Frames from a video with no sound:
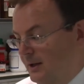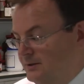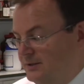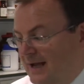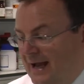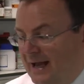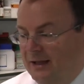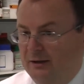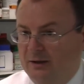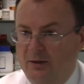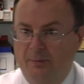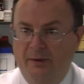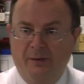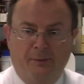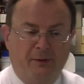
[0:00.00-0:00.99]
To handle
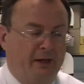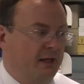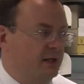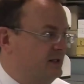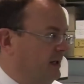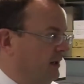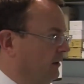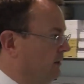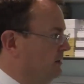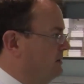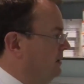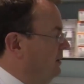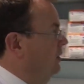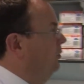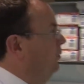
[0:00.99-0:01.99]
and manipulate
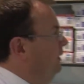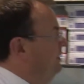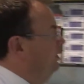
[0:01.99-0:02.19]
cells, we